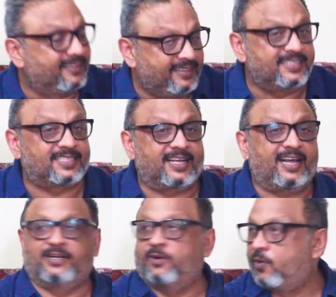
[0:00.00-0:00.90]
this
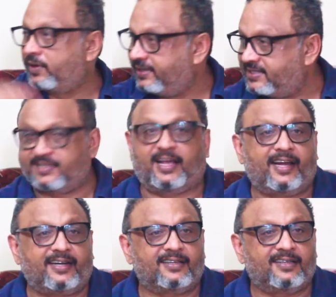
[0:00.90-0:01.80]
side or this
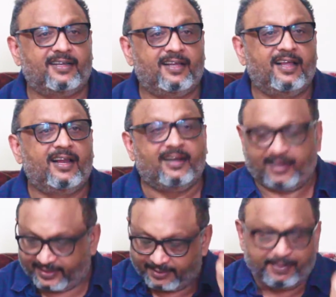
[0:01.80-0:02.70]
side.
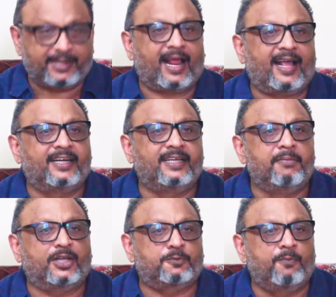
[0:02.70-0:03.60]
Let it be clarity
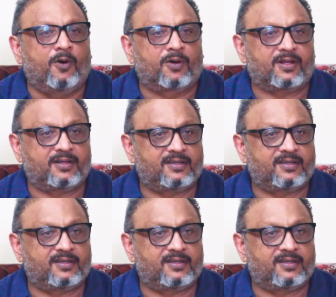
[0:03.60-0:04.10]
much more.